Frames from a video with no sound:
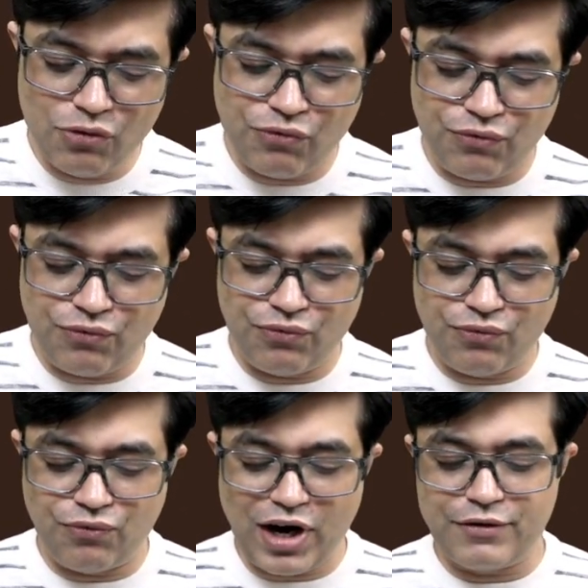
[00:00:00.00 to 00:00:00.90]

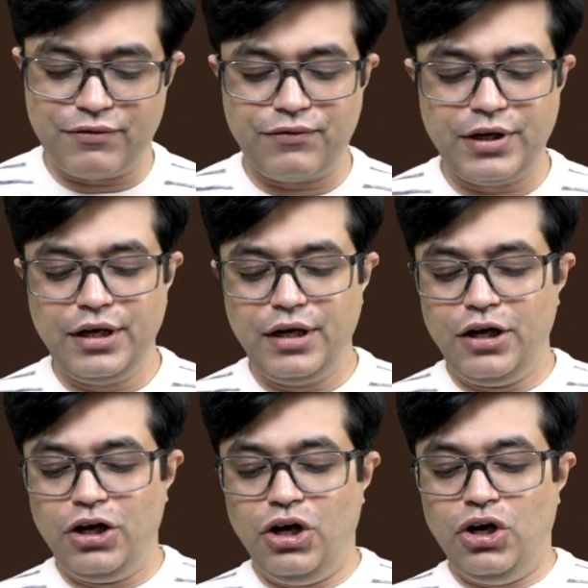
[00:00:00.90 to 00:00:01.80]
5.
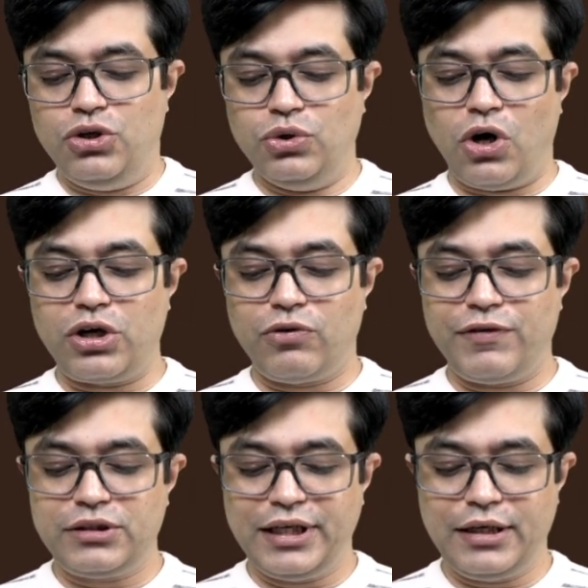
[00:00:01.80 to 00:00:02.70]
Do not
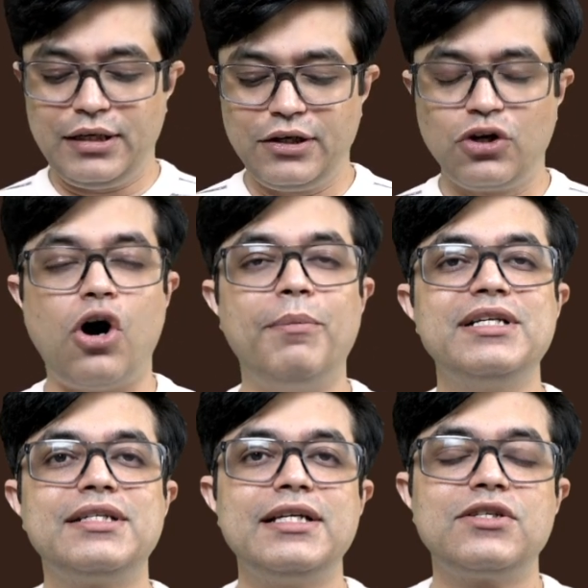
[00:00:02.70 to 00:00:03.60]
overthink.
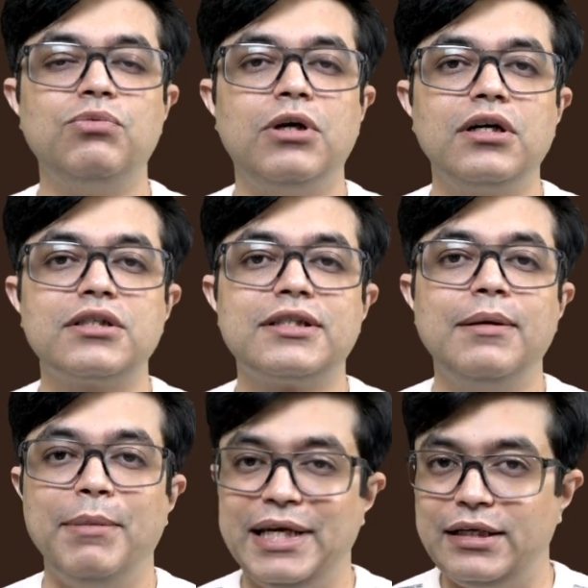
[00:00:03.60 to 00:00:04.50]
Common sense works
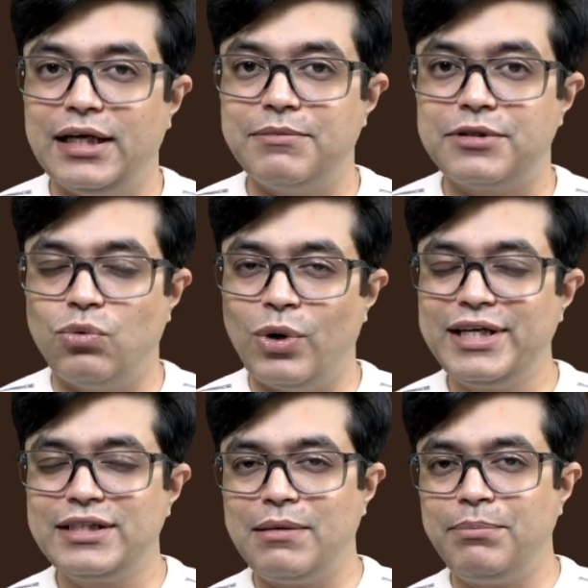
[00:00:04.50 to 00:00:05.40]
many times. One
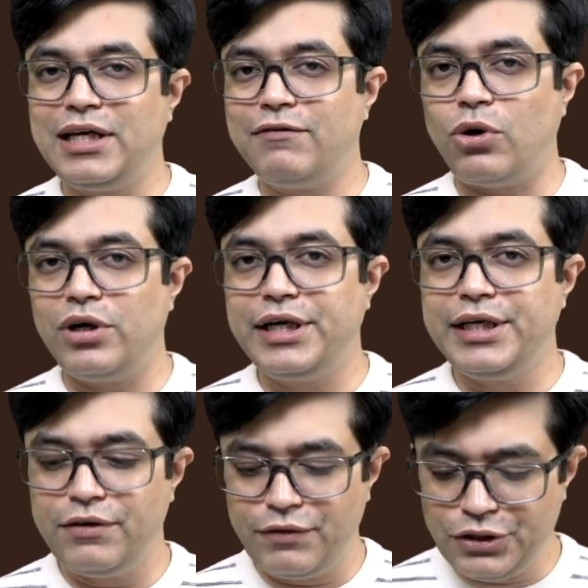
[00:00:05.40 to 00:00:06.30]
example I've
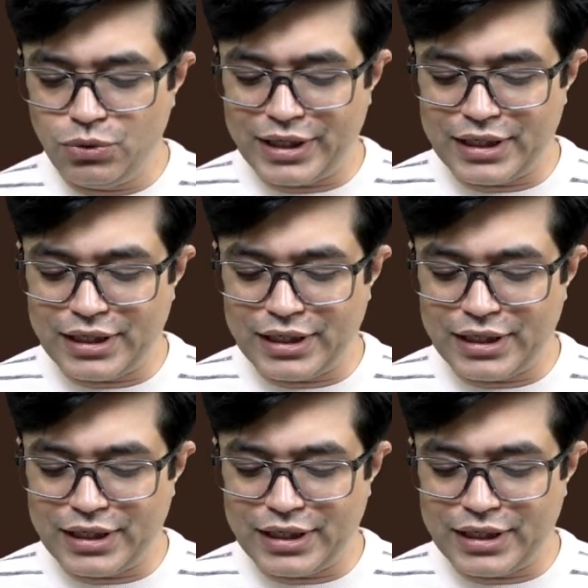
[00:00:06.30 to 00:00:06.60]
already given you.